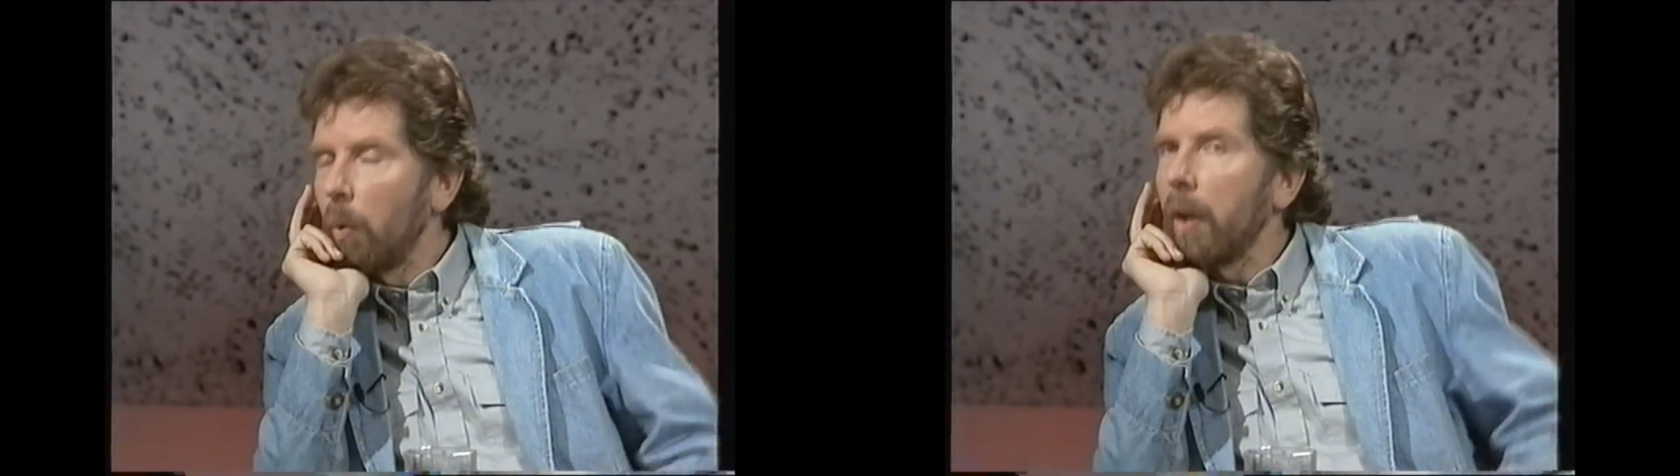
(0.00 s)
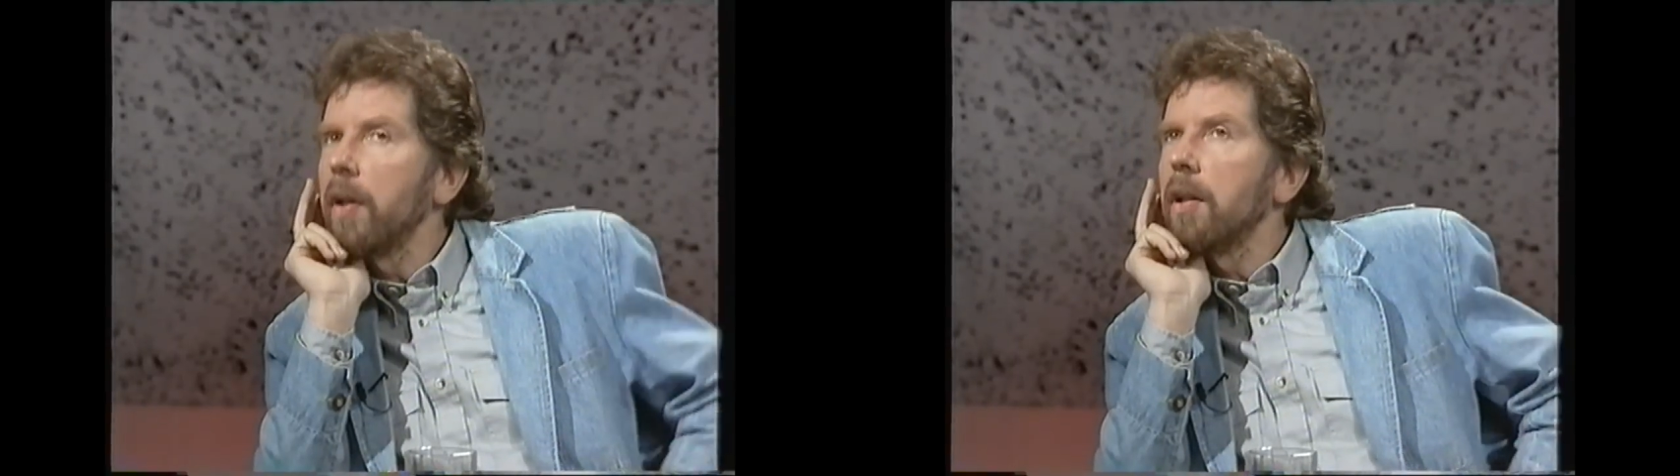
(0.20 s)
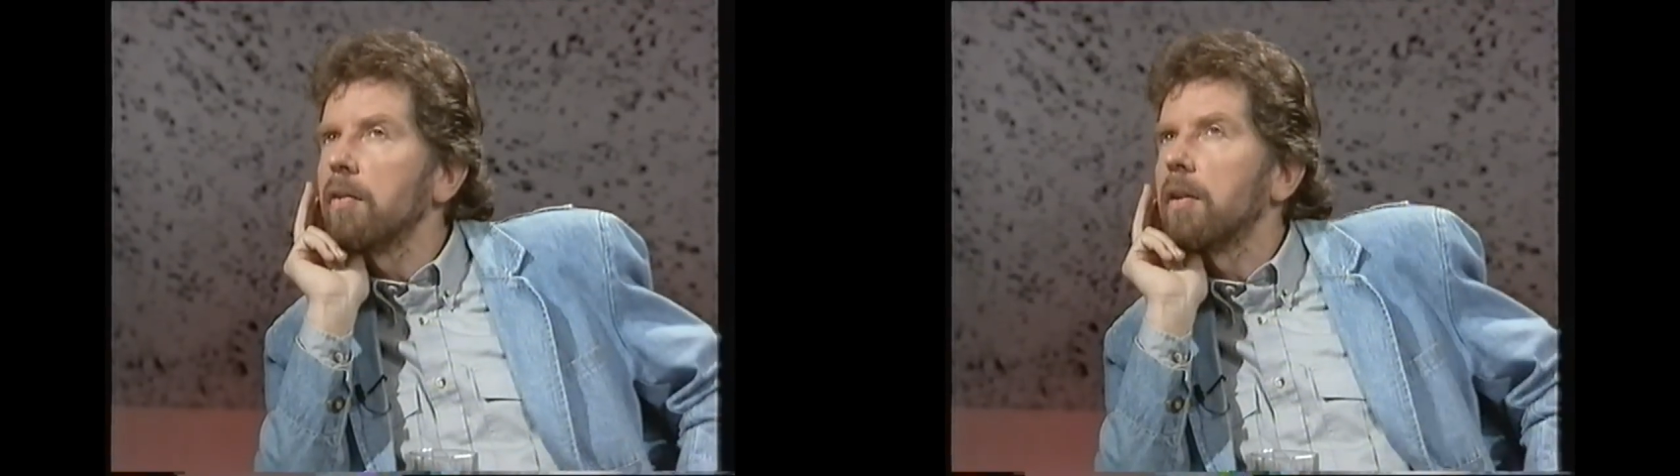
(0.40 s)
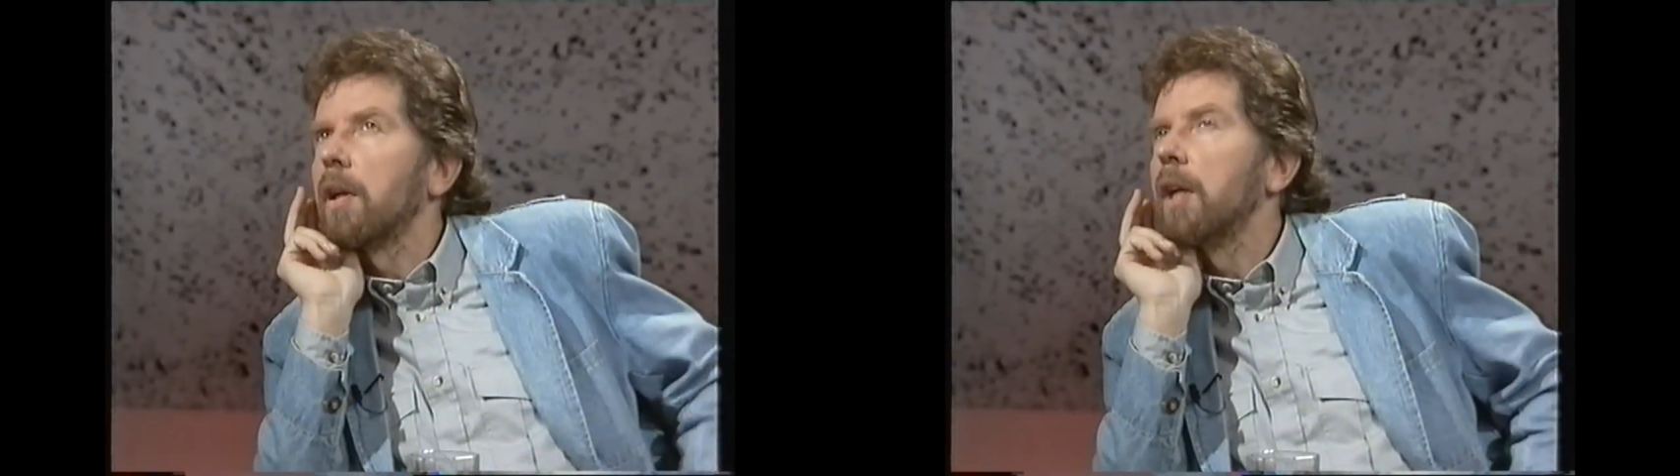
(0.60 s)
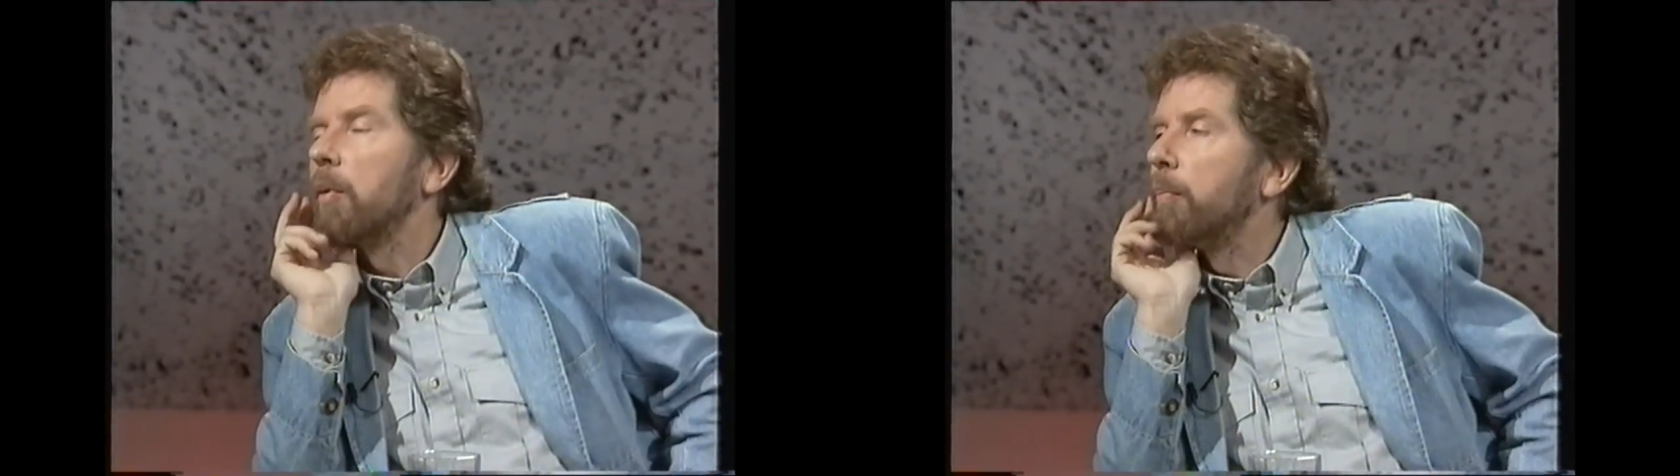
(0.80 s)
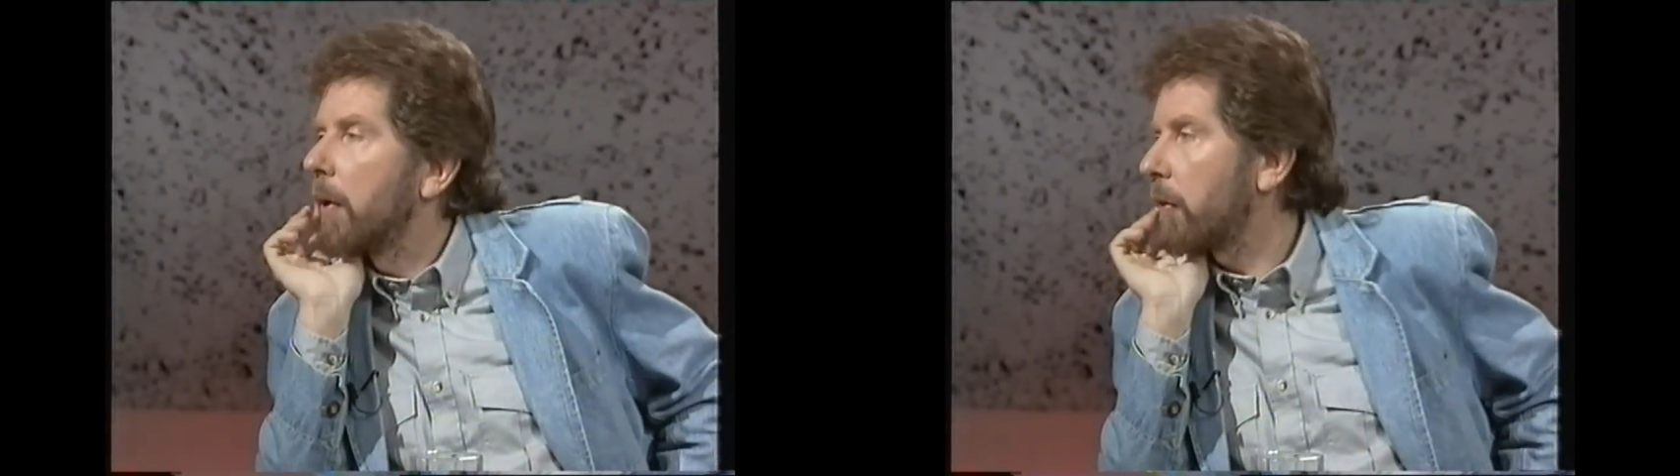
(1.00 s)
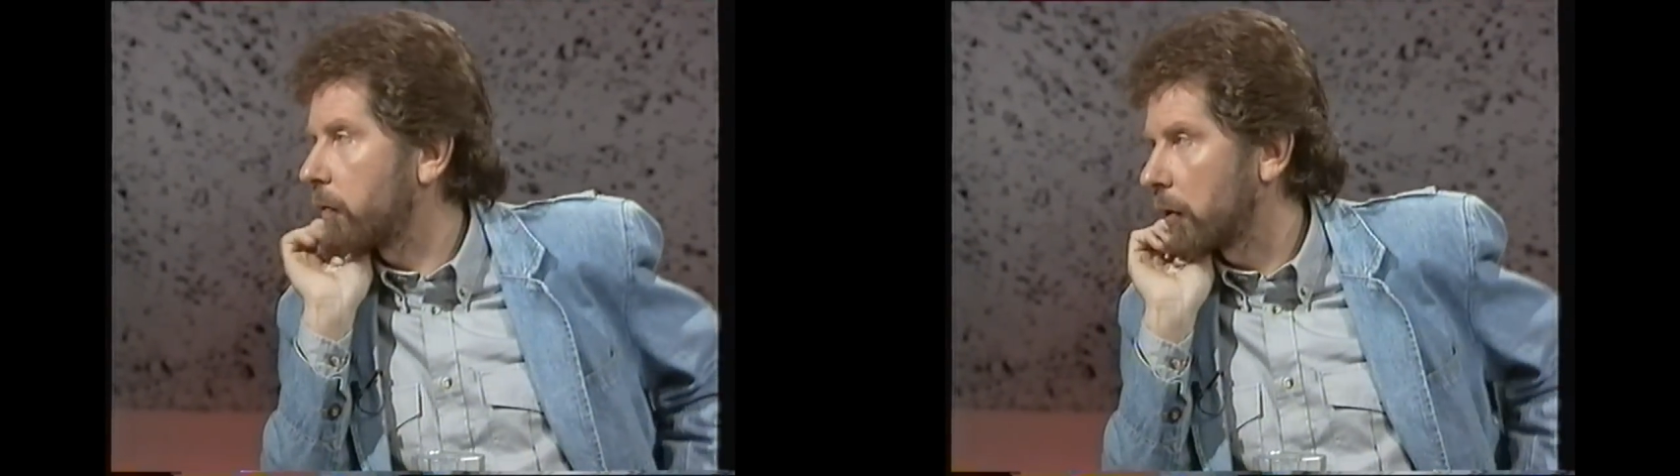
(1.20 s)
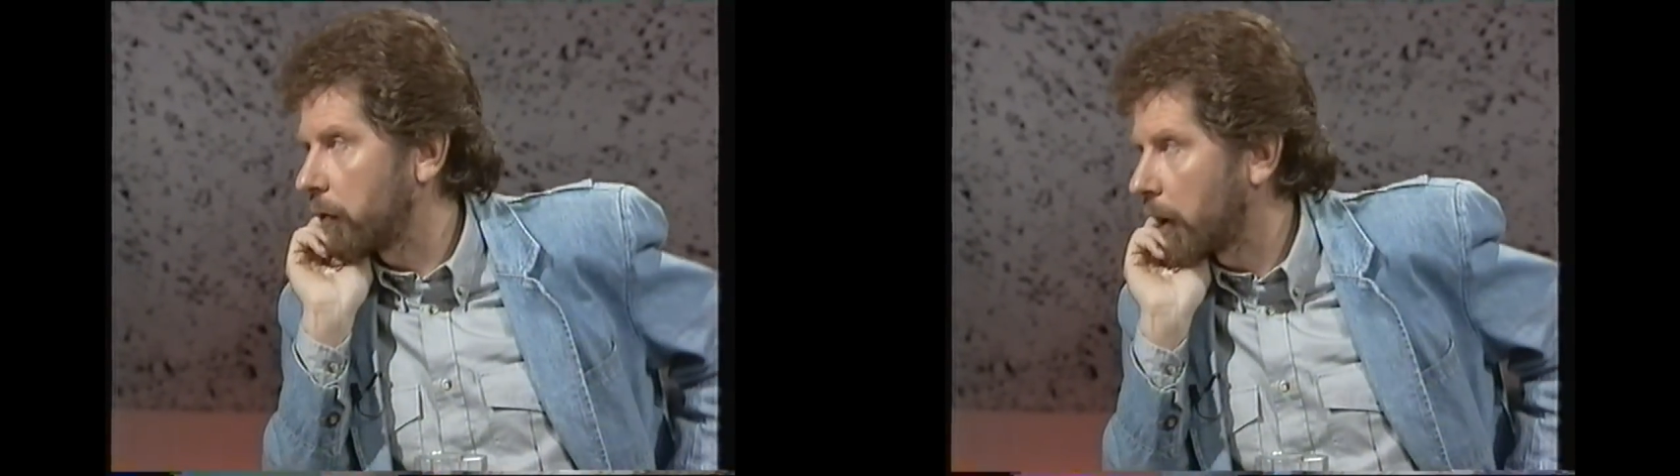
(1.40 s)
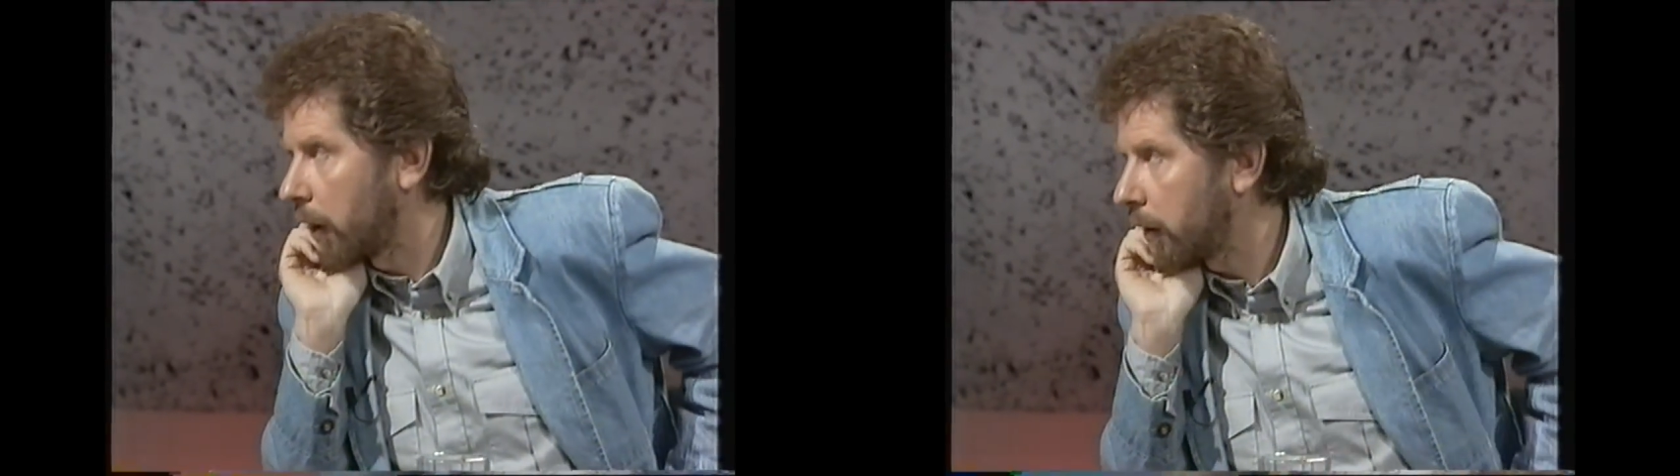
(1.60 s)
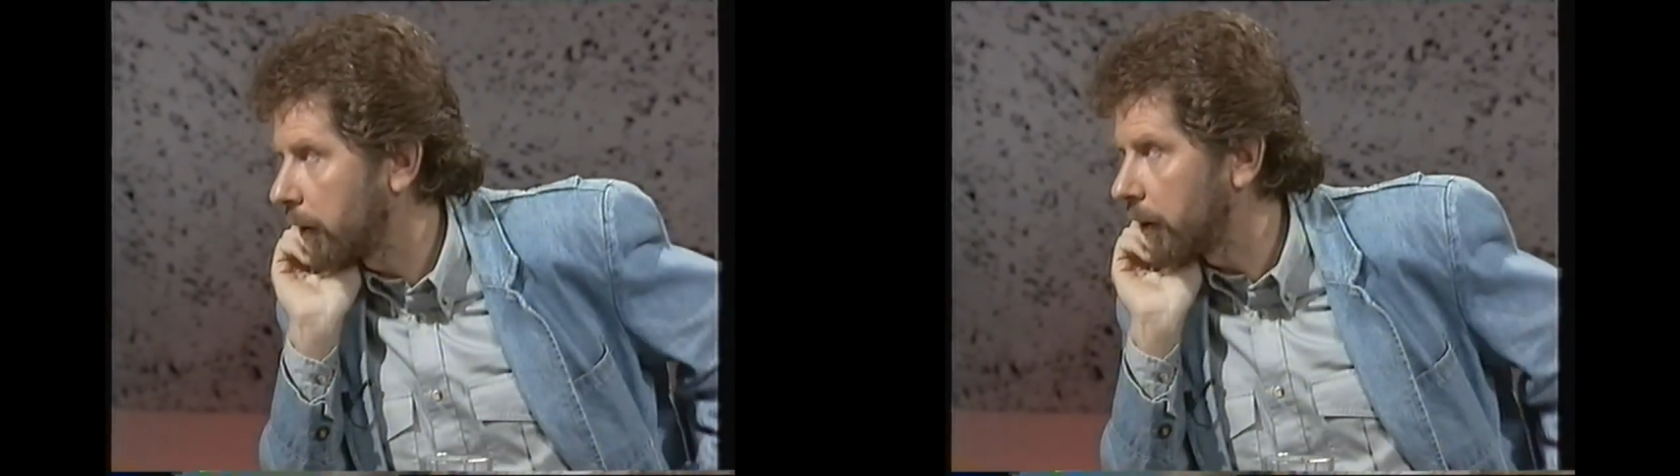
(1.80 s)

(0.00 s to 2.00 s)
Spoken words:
Well, I think that's a terrible myth for a start.